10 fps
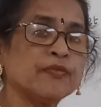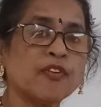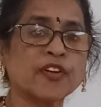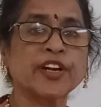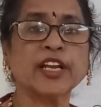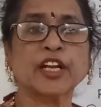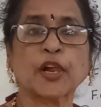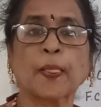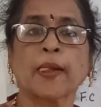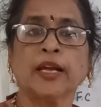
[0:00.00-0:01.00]
the
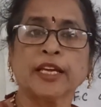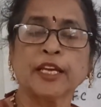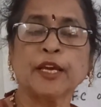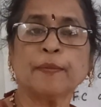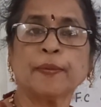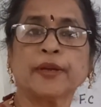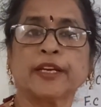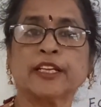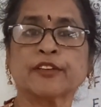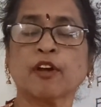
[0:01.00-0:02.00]
bonding. If
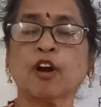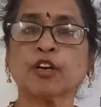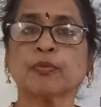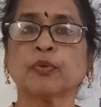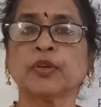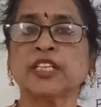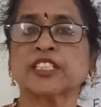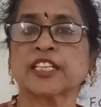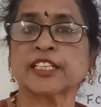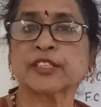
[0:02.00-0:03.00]
it is not fully
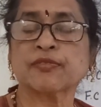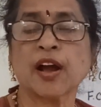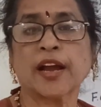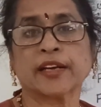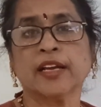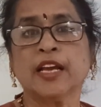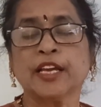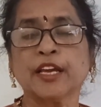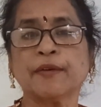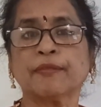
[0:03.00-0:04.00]
satisfied,
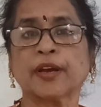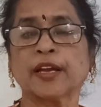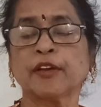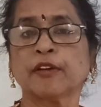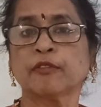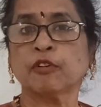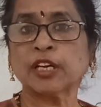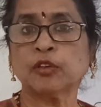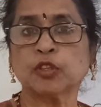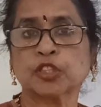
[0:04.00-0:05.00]
if
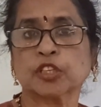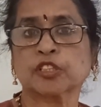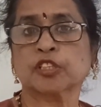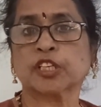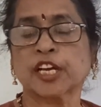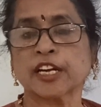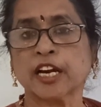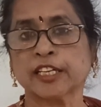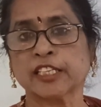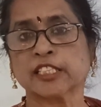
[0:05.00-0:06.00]
one Lewis structure
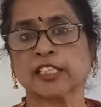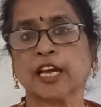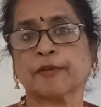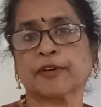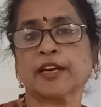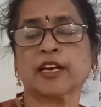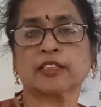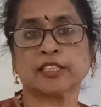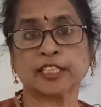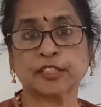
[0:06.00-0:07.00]
cannot describe,
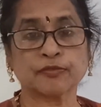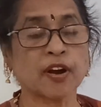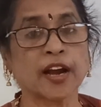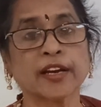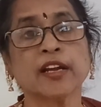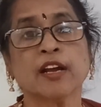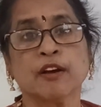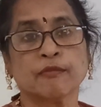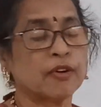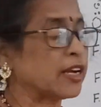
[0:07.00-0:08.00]
cannot satisfy
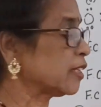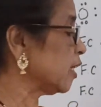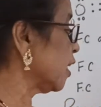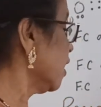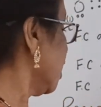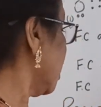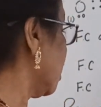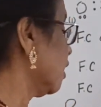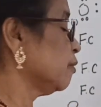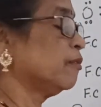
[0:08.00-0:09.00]
by the
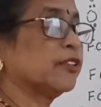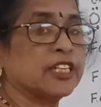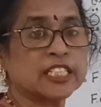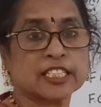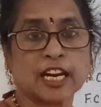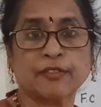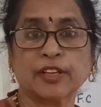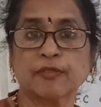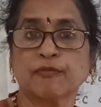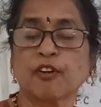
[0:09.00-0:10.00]

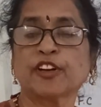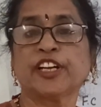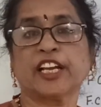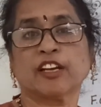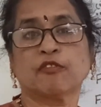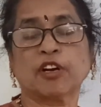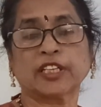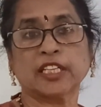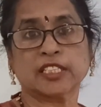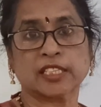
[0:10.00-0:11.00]
describing bonding,
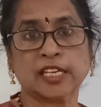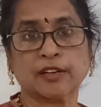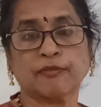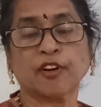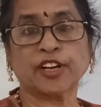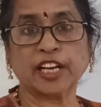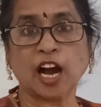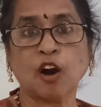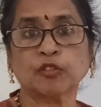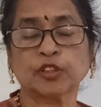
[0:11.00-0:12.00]
what is here
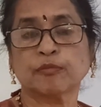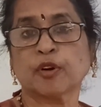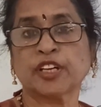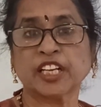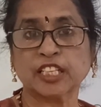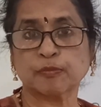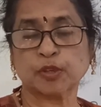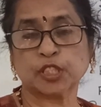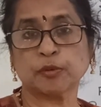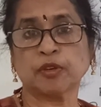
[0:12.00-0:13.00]
bonding, how the bonding is
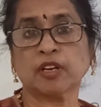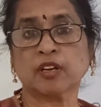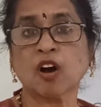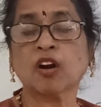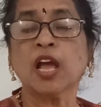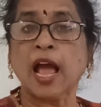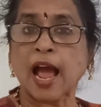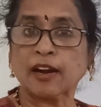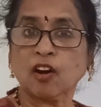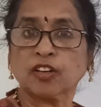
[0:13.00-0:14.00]
possible or not,
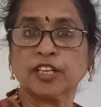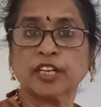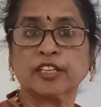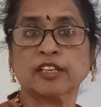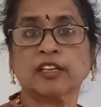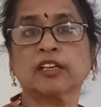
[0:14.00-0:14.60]
and octets